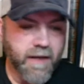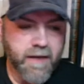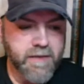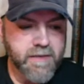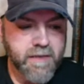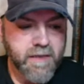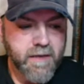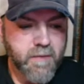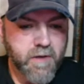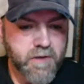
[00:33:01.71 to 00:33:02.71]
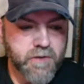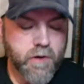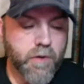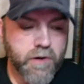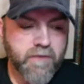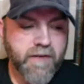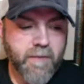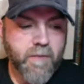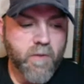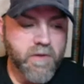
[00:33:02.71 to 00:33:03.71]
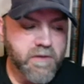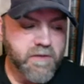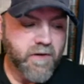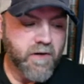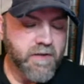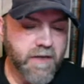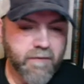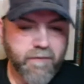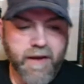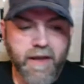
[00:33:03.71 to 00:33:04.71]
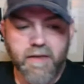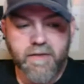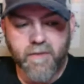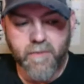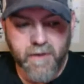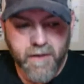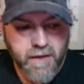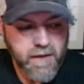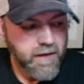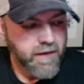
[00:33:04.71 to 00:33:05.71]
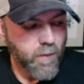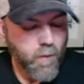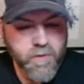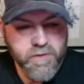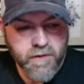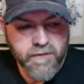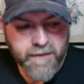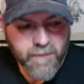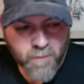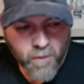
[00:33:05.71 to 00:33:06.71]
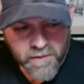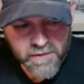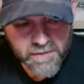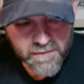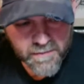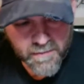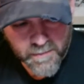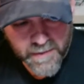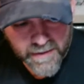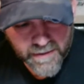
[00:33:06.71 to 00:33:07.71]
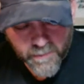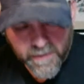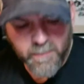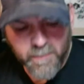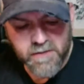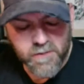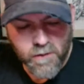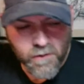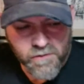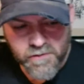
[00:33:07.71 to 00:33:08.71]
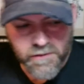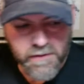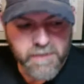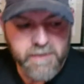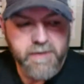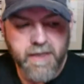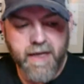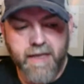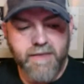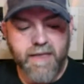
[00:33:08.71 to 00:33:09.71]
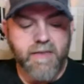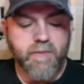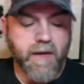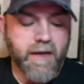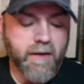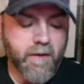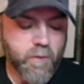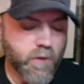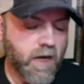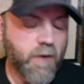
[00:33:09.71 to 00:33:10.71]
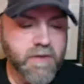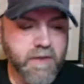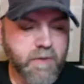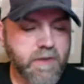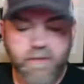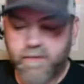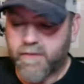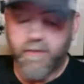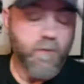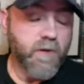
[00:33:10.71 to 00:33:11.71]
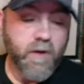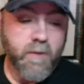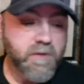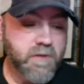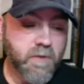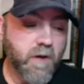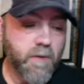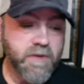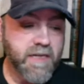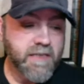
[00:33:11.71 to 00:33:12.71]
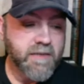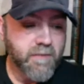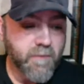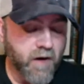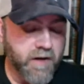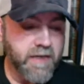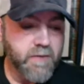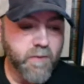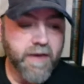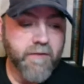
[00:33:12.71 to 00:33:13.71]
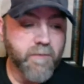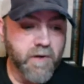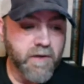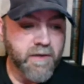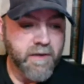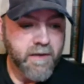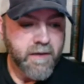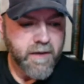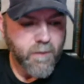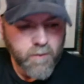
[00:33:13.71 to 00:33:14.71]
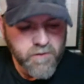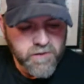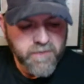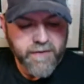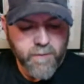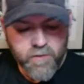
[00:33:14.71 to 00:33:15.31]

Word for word: I just because you know your favorite moments as far as like a fan and stuff, but you know what was their favorite moments being in the ring and being so close to it. I, that's my uh, what I always like. What, what, what I always ask our guests when we have them on. Now, what was your favorite?